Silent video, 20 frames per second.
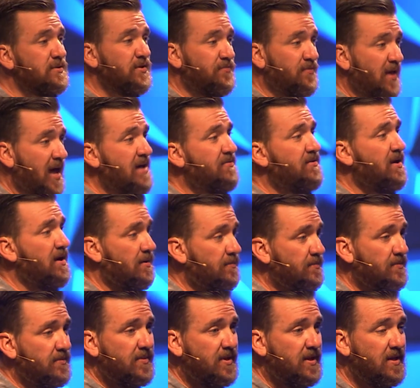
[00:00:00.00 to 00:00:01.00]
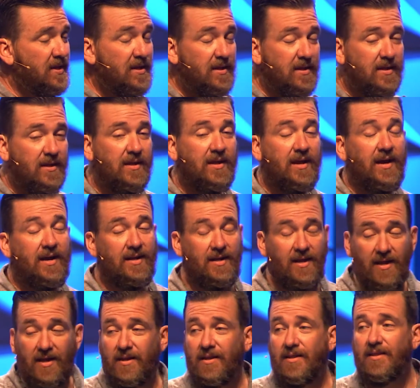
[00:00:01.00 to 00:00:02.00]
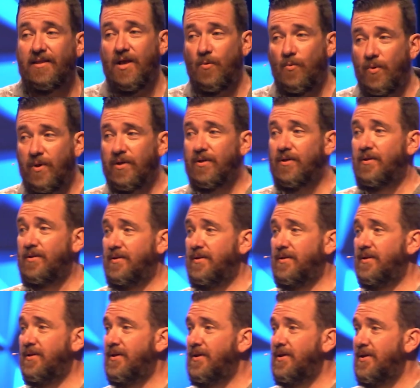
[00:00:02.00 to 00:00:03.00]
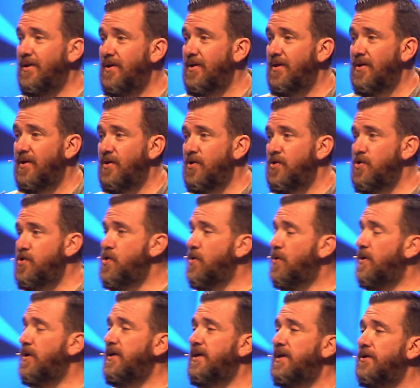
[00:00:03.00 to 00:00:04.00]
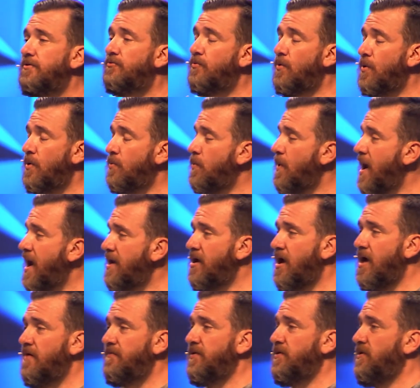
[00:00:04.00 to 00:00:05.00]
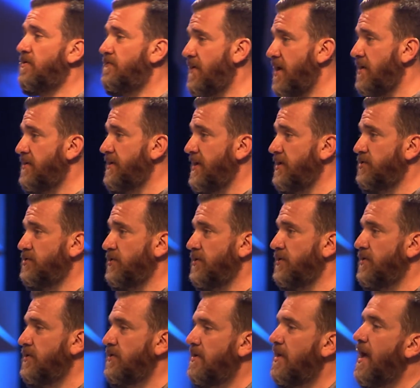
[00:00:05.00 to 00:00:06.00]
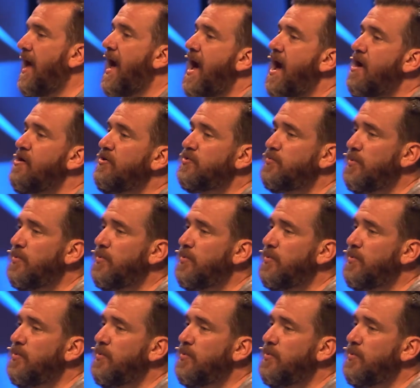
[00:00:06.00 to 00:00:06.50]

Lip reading: of life come, and again, they will, you're going to get thrown right off of your foundation. The house